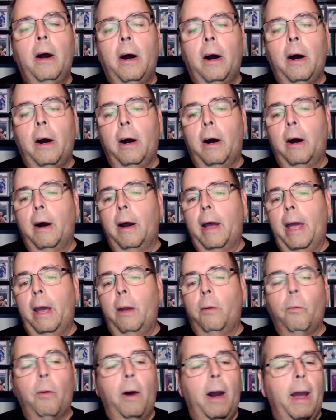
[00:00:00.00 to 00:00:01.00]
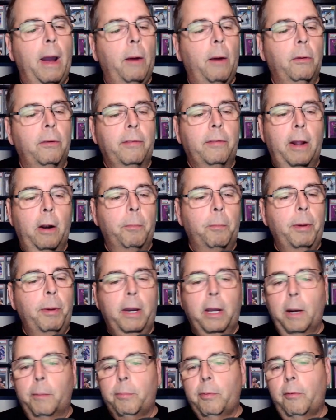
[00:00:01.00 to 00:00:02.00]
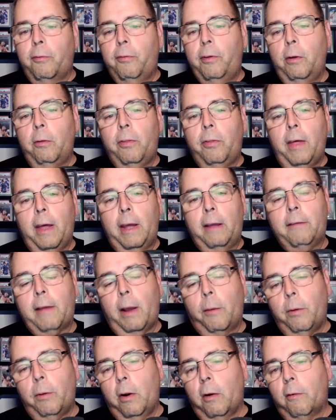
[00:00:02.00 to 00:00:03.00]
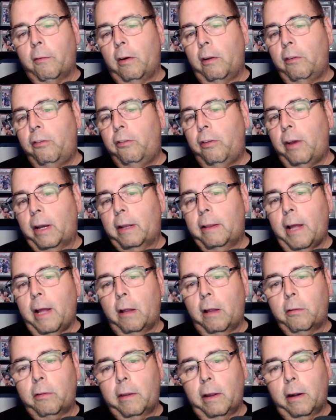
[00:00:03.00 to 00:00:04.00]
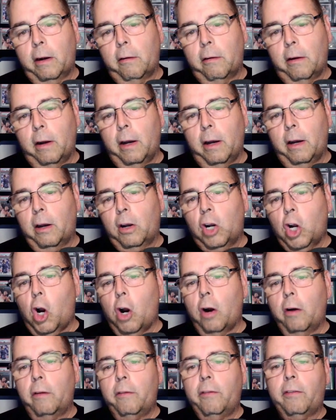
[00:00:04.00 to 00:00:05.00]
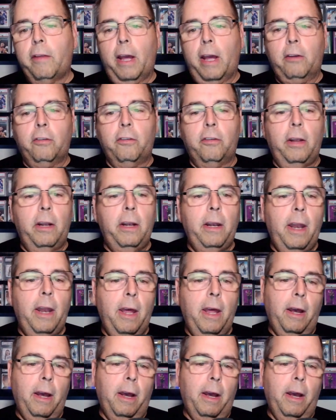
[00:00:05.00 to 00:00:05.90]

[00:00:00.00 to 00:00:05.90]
And while I was there picking up a few things, I went over and checked out their card section,